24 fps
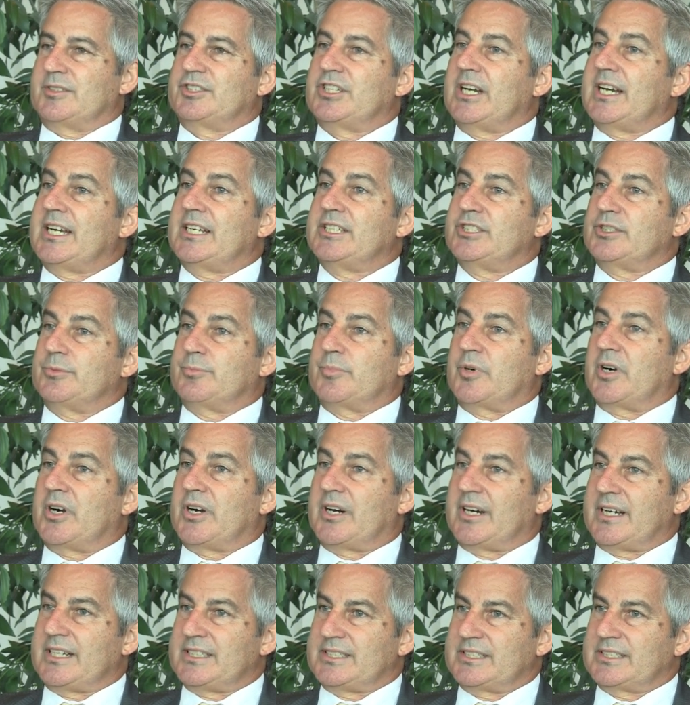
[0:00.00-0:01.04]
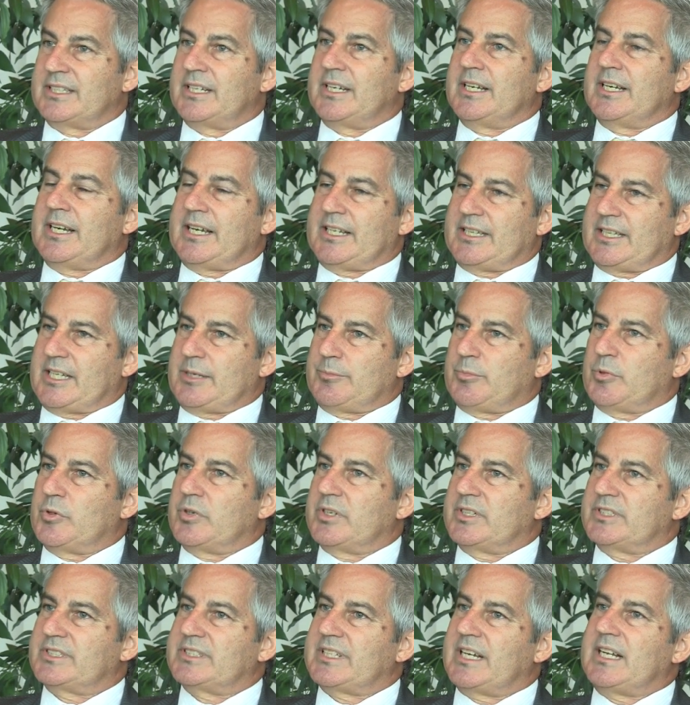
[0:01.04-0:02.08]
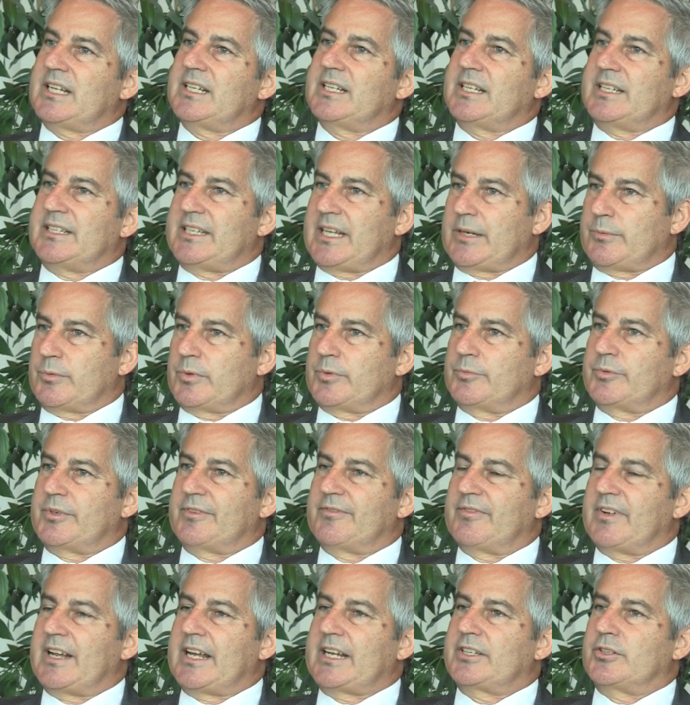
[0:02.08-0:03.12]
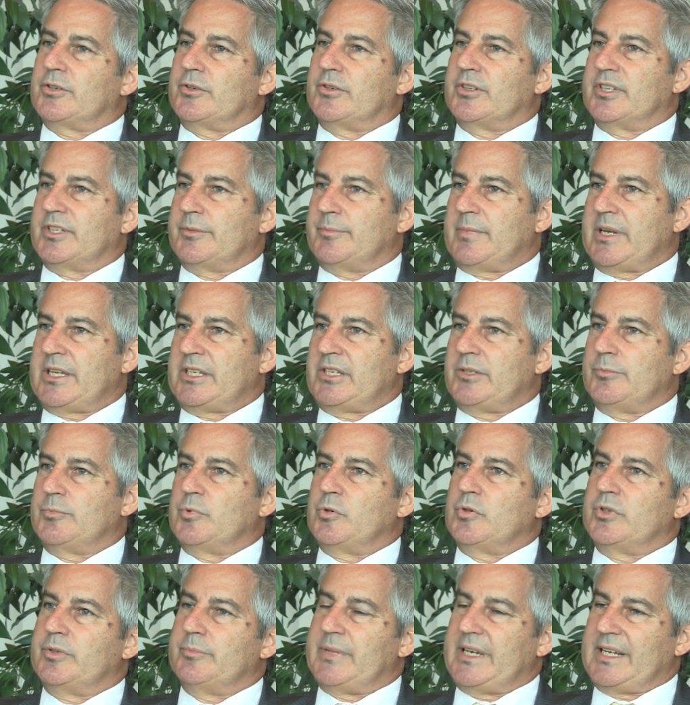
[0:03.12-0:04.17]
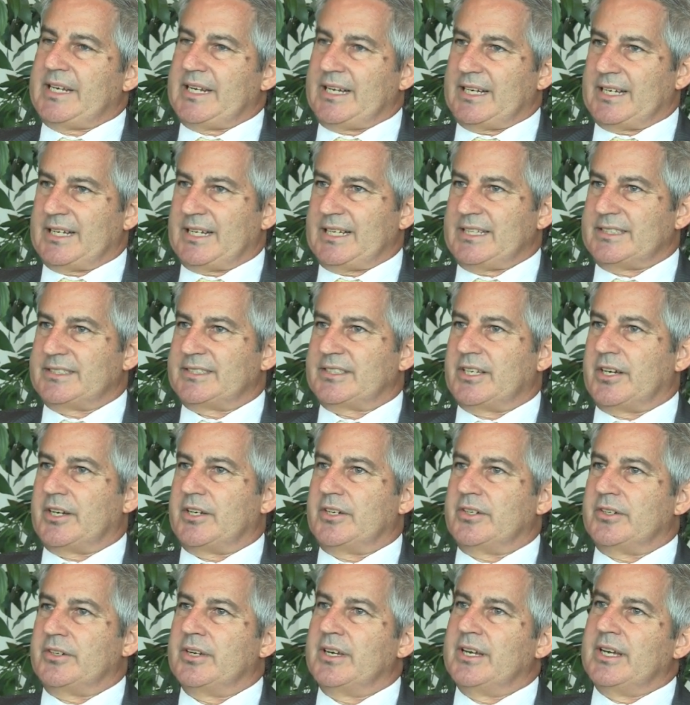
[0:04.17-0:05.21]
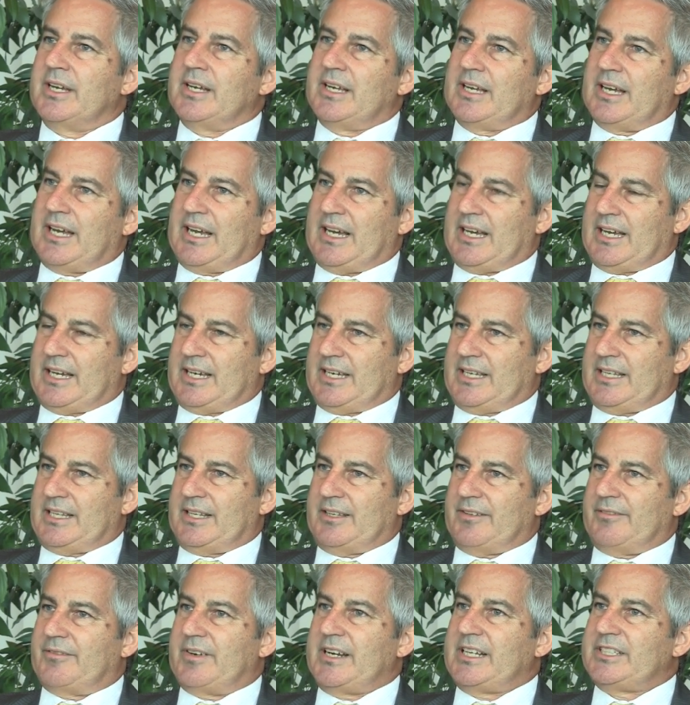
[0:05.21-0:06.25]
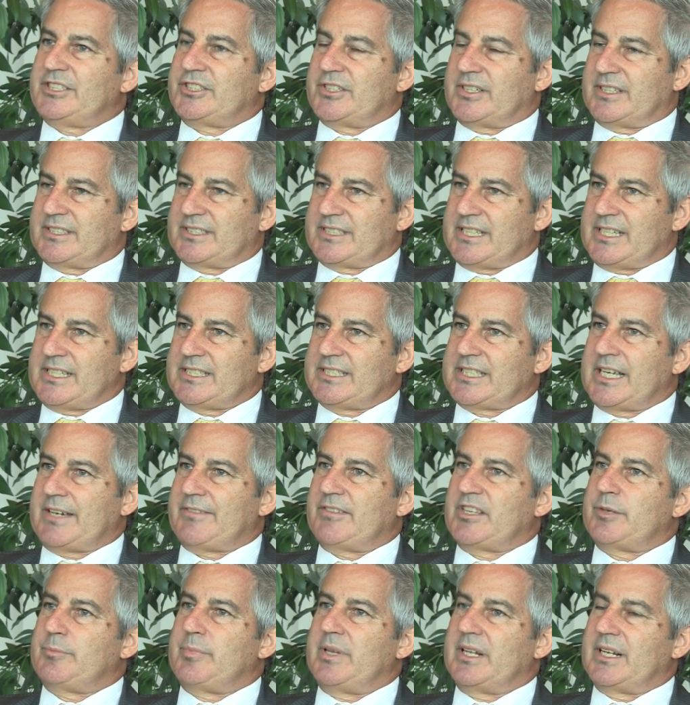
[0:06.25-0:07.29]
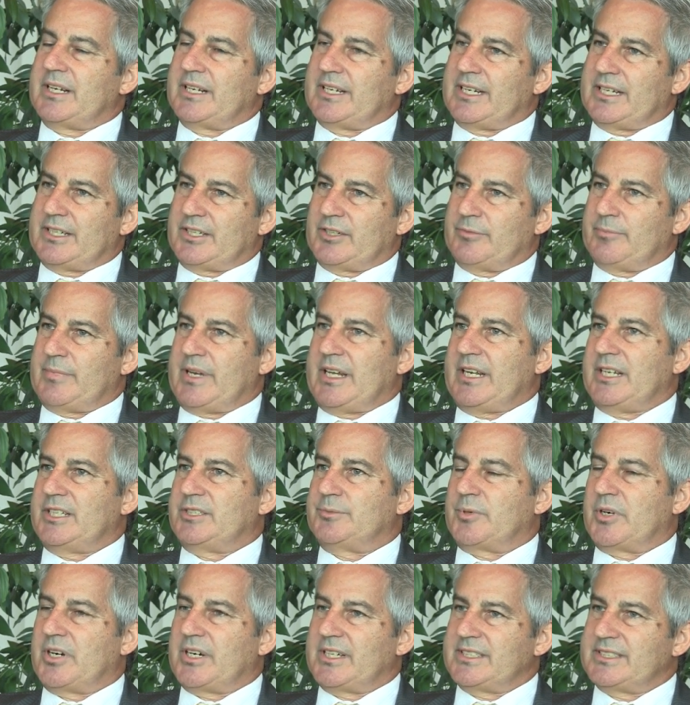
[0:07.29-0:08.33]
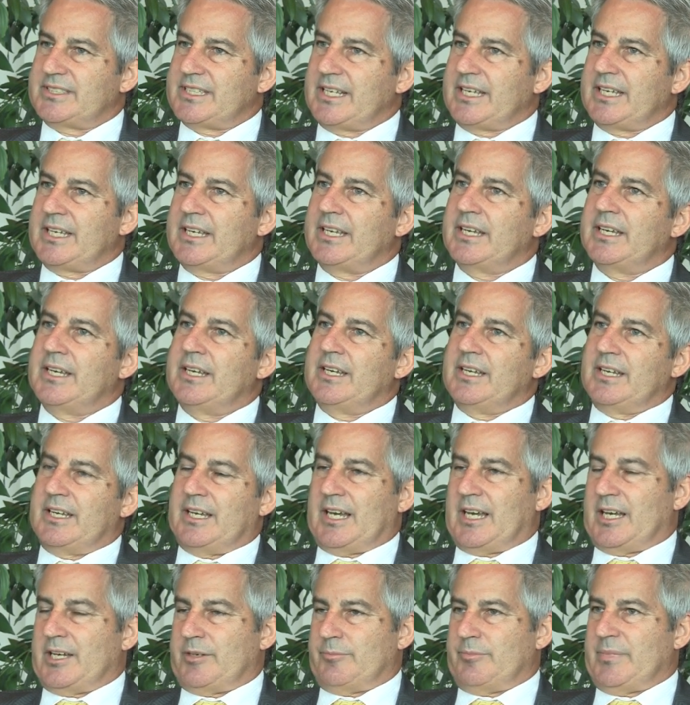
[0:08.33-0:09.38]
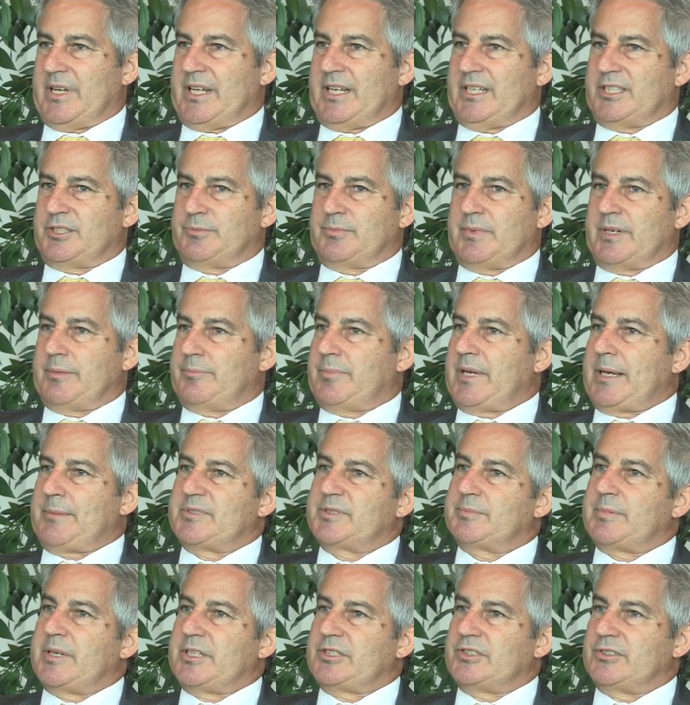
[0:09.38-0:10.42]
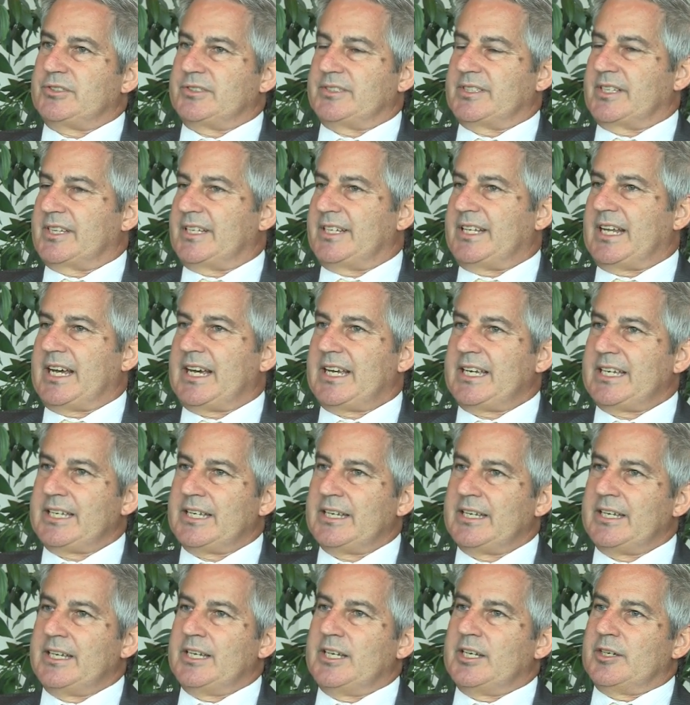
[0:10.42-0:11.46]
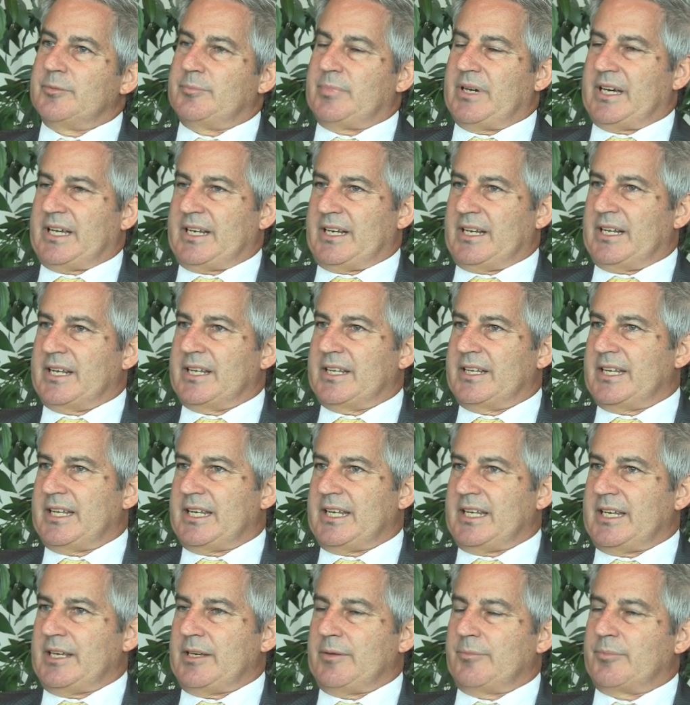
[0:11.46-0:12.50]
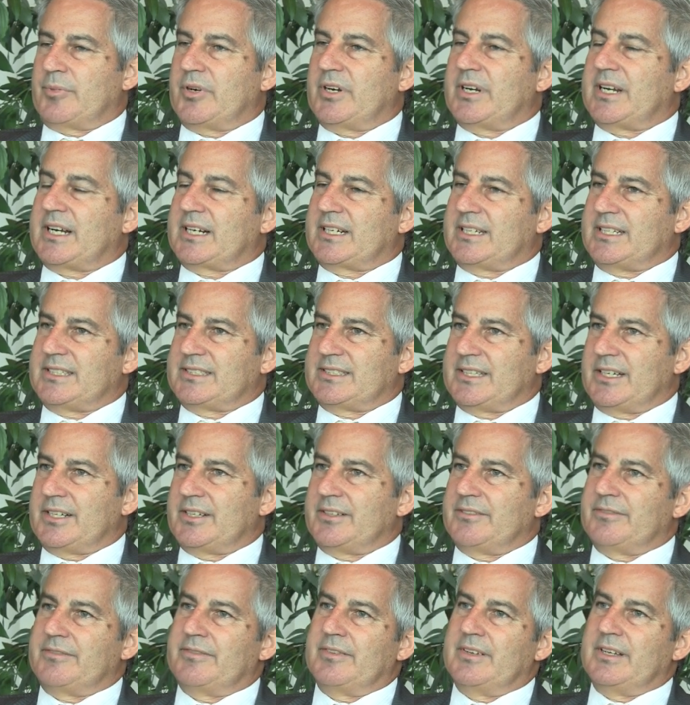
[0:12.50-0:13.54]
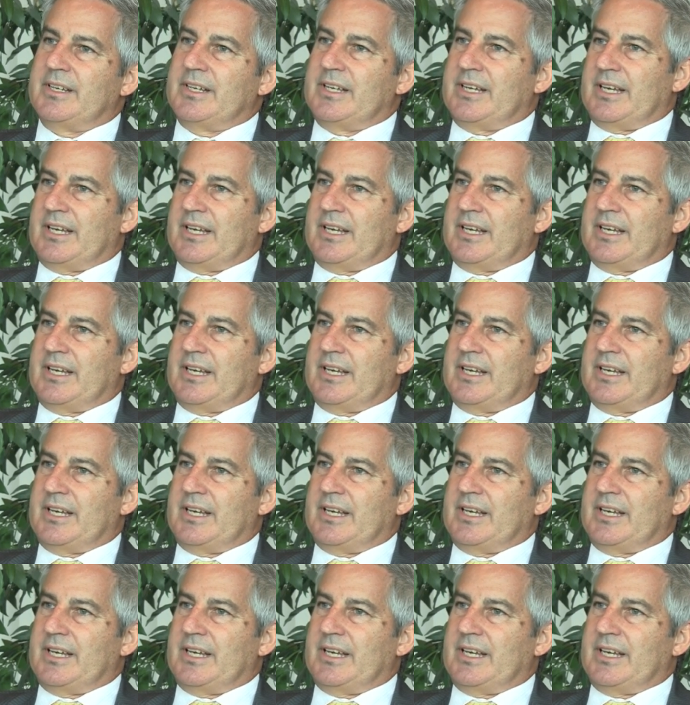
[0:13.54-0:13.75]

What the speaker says: change a price at their point of sale, and that will reflect on the menu board immediately. So the franchisees have the ability to manage pricing, manage perhaps specials of the day, but the product itself,